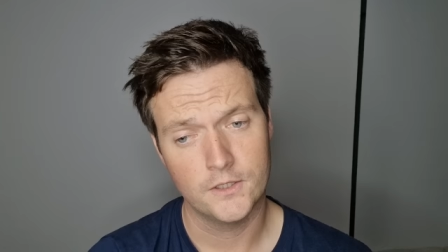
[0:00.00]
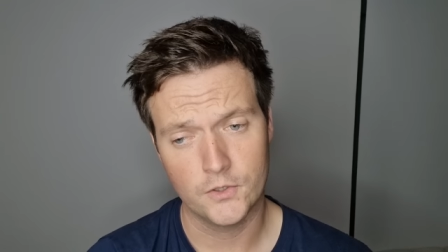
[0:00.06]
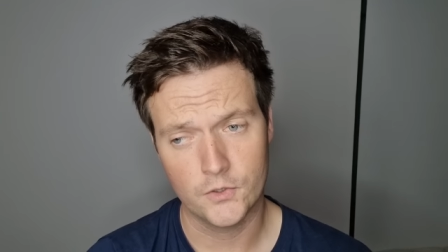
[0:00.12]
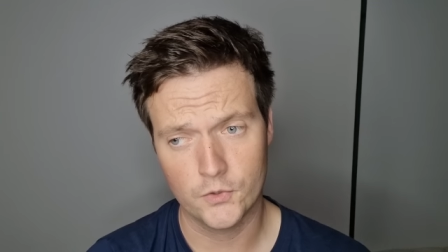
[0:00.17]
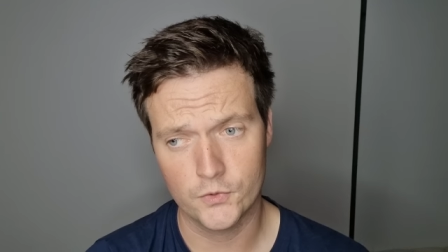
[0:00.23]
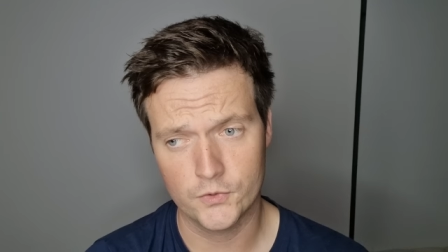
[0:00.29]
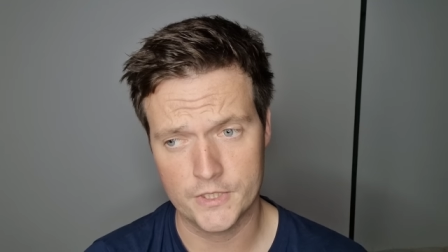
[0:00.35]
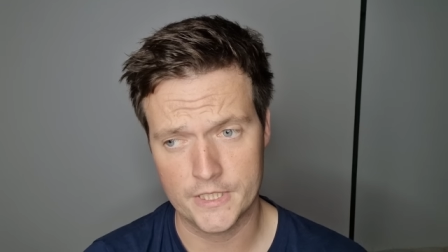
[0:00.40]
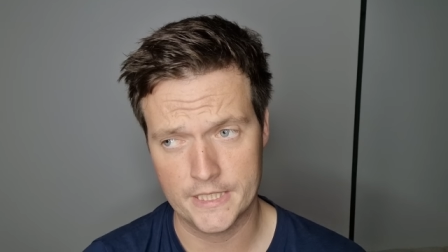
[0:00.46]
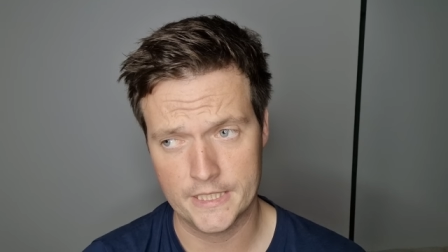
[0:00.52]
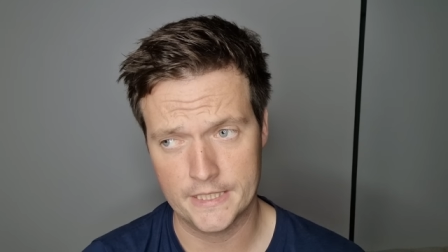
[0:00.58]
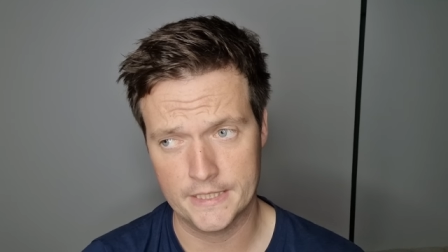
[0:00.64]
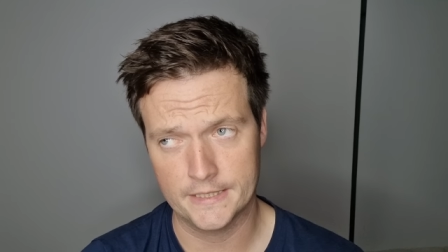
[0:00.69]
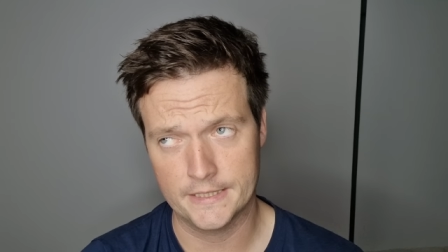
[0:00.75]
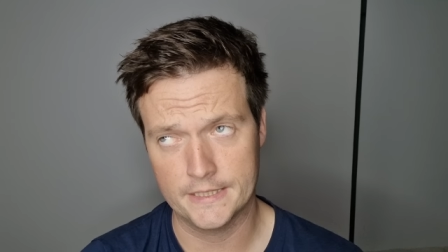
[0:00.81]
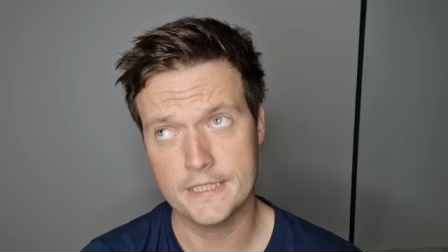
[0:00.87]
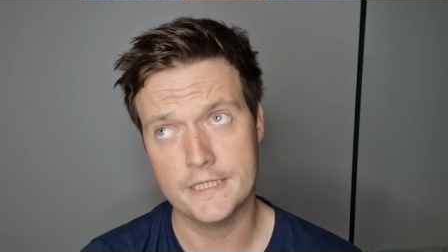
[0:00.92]
Oh
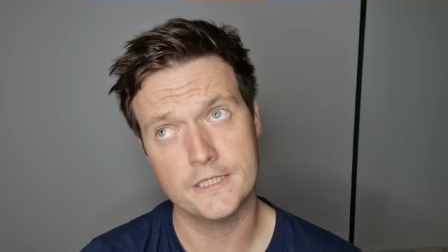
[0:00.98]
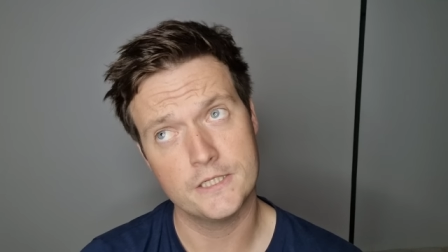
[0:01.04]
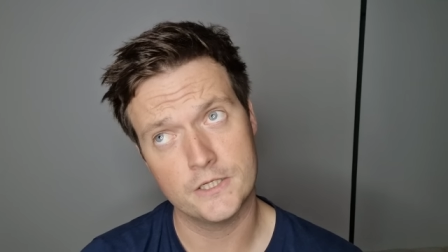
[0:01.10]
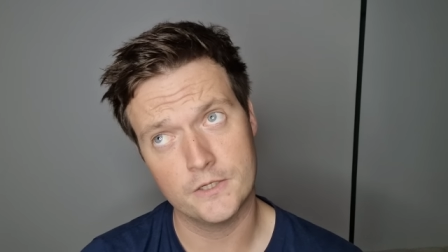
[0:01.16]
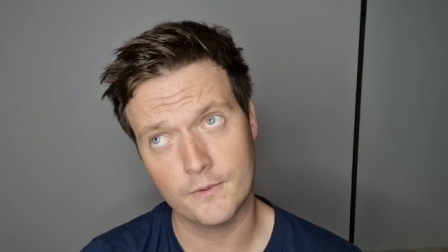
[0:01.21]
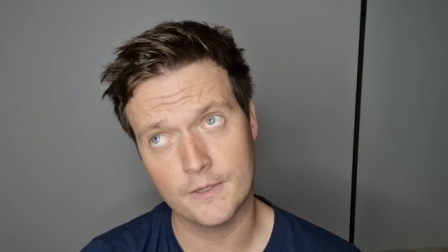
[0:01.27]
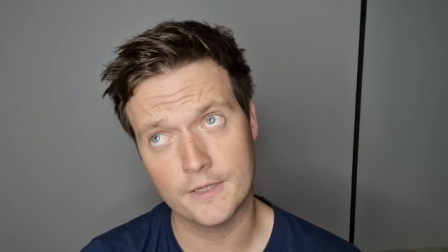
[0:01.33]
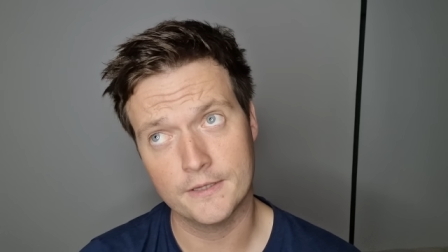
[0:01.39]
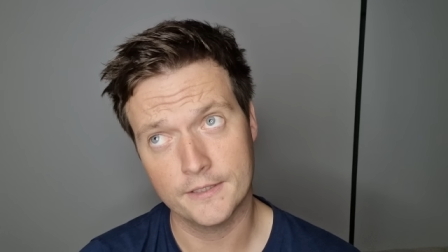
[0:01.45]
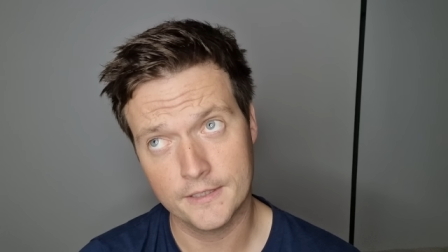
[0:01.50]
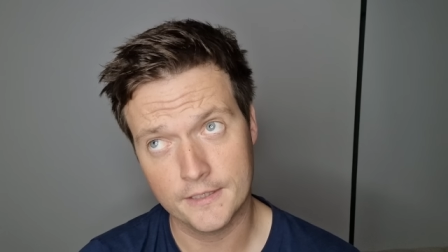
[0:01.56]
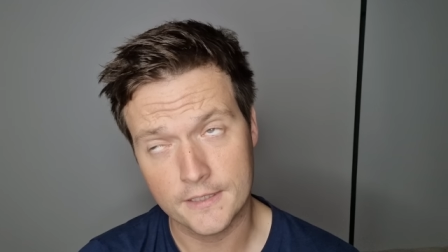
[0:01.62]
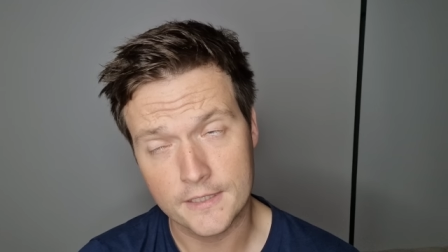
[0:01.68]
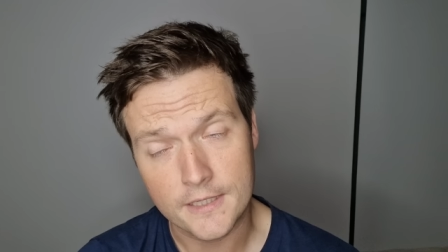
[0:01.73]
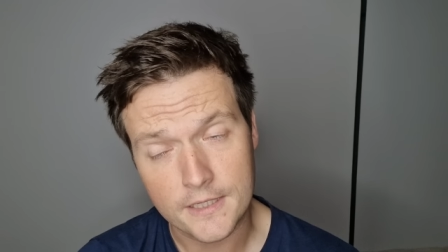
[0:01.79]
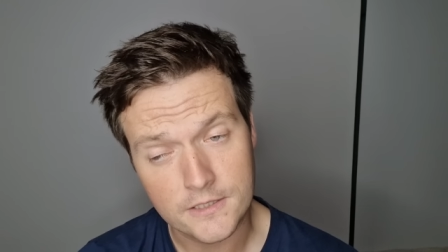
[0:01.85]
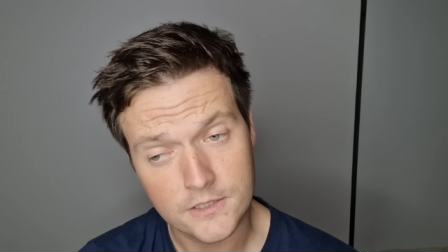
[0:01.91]
dear, these two, I
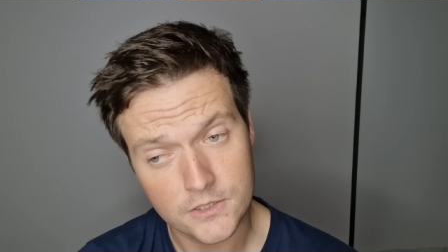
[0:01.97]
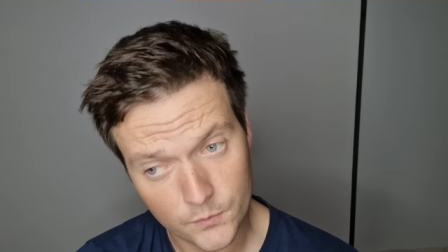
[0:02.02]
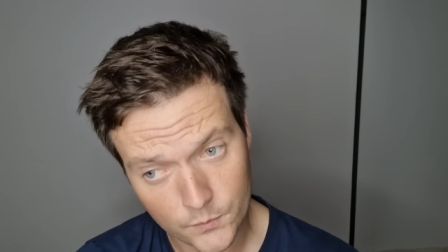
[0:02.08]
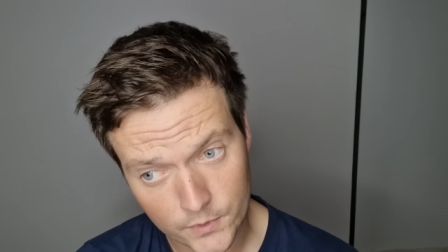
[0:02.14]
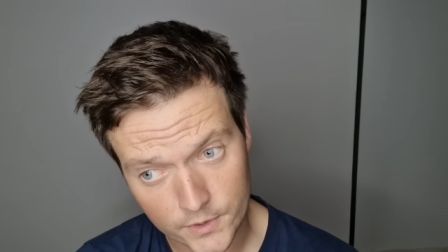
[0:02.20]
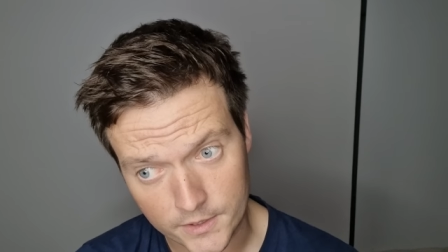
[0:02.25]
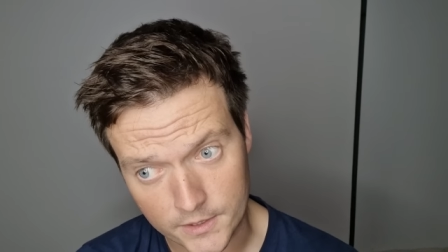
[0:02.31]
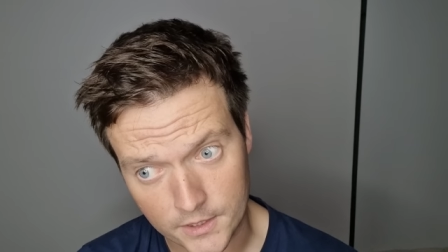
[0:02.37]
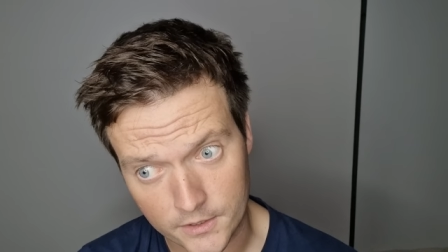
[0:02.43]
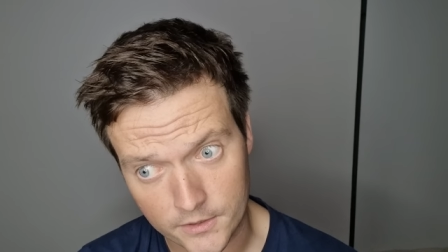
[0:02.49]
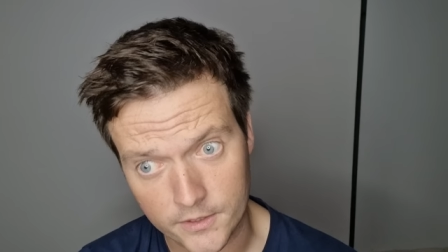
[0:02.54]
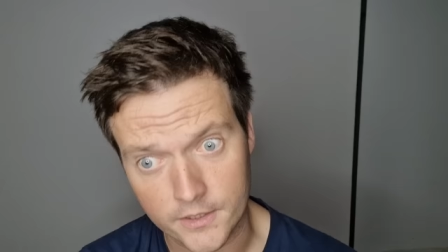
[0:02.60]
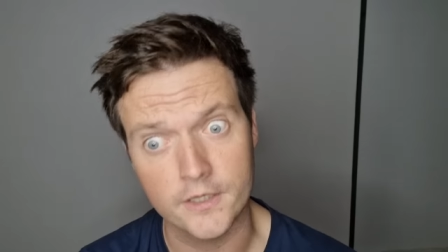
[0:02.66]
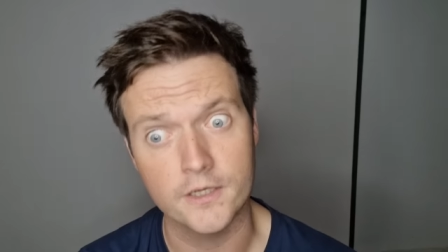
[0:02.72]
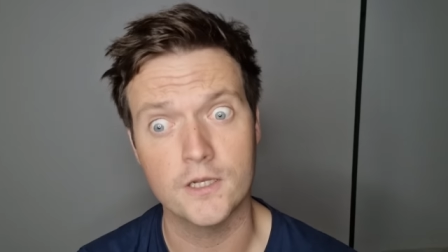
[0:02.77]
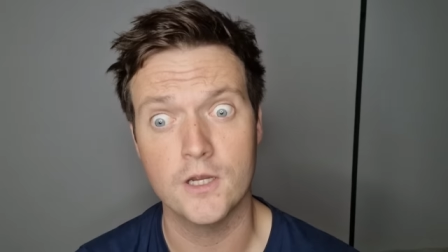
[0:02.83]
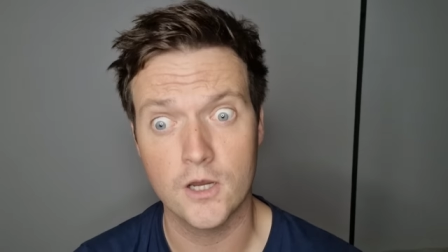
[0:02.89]
think, need to work on
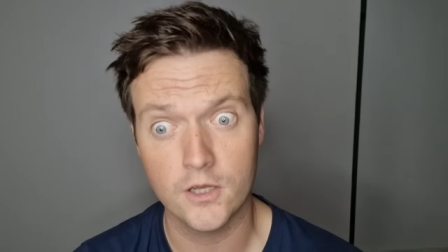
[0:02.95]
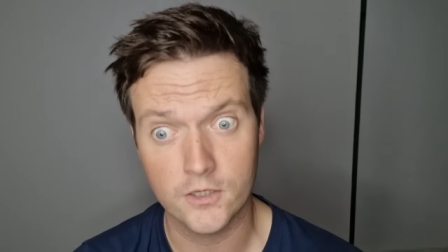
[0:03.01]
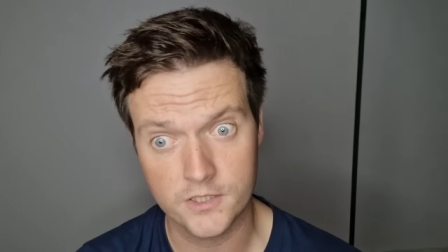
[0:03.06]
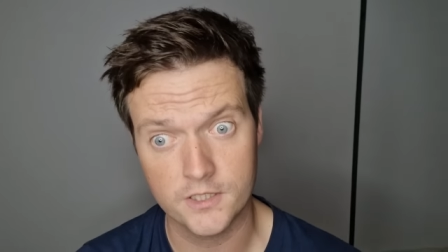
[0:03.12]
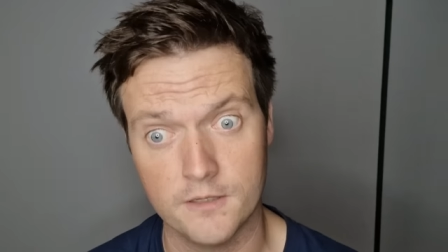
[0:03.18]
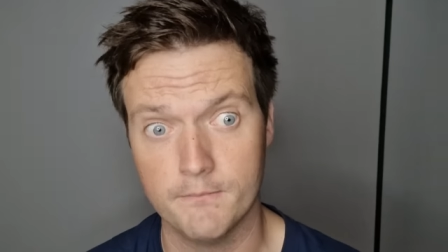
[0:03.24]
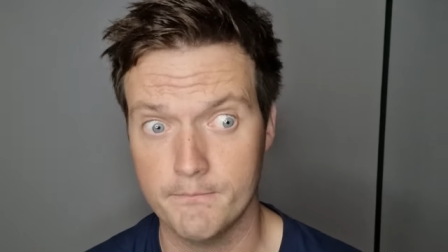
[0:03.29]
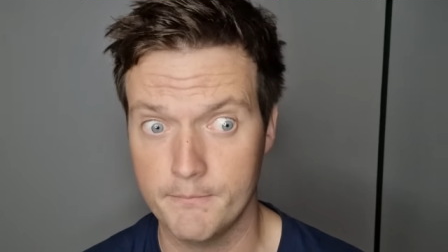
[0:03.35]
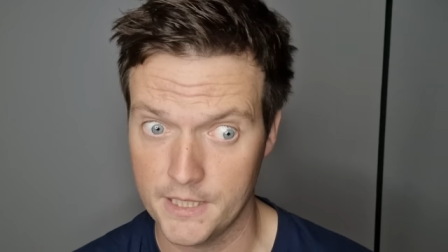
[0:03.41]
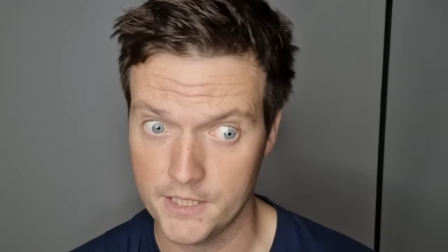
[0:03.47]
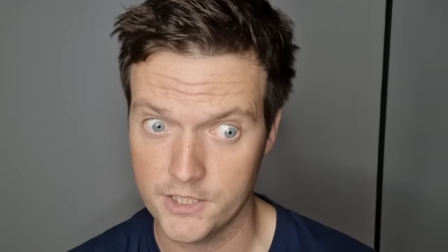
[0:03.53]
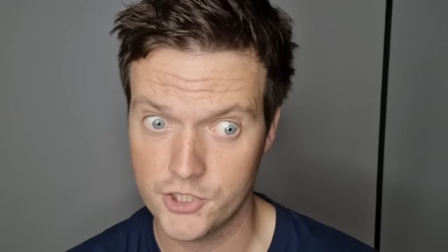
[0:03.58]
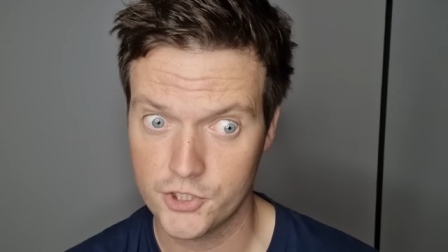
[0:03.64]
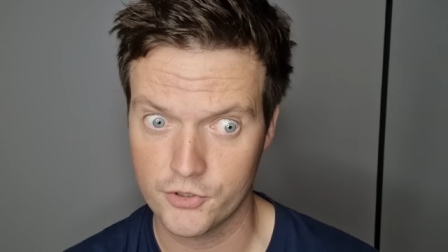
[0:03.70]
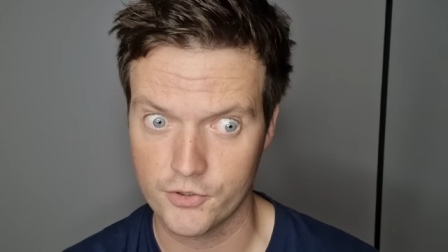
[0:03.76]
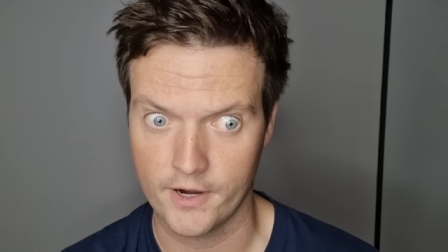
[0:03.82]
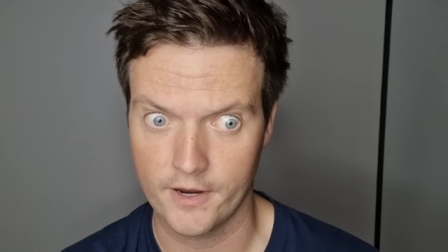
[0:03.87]
their gossip
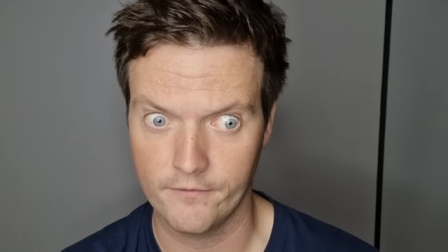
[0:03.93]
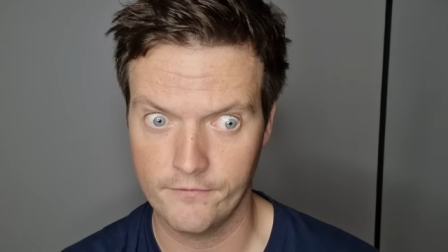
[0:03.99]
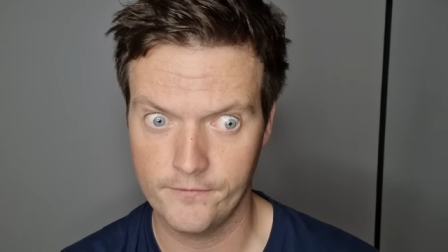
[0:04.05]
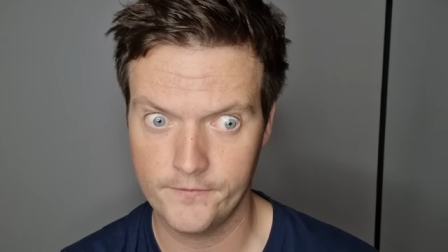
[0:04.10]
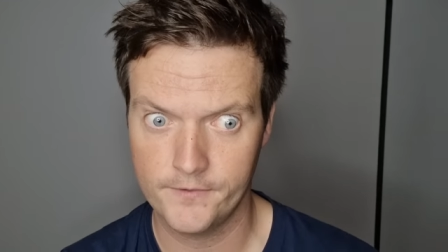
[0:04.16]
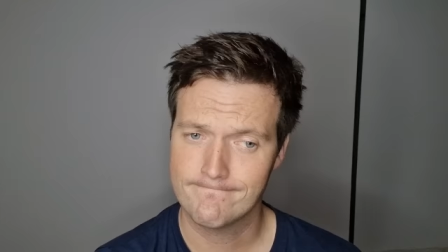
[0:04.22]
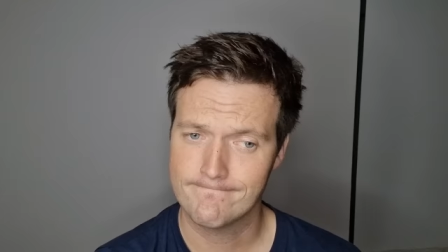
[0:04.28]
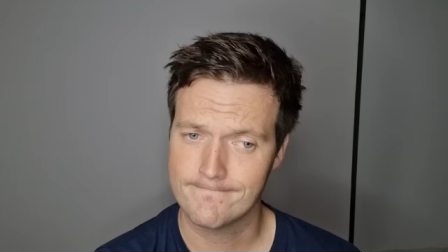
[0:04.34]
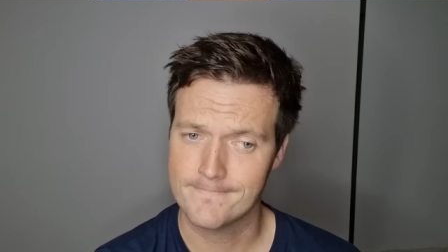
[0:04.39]
bitchcraft.